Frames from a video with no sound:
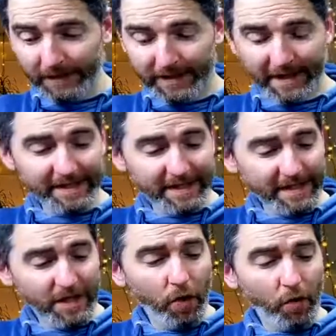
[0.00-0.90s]
Then
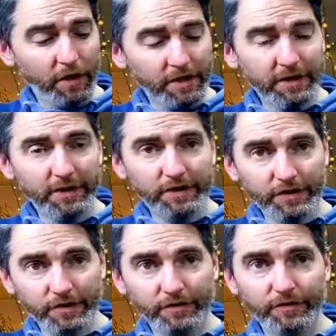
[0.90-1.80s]
D. 1,
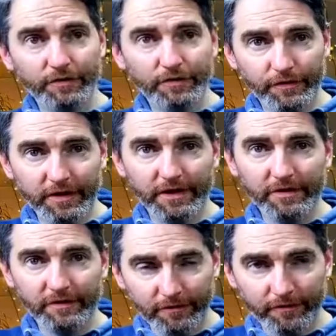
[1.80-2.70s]
2, 3,
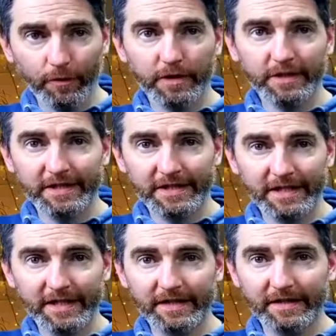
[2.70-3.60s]
4,
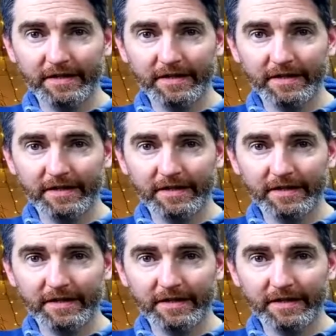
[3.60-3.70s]
D.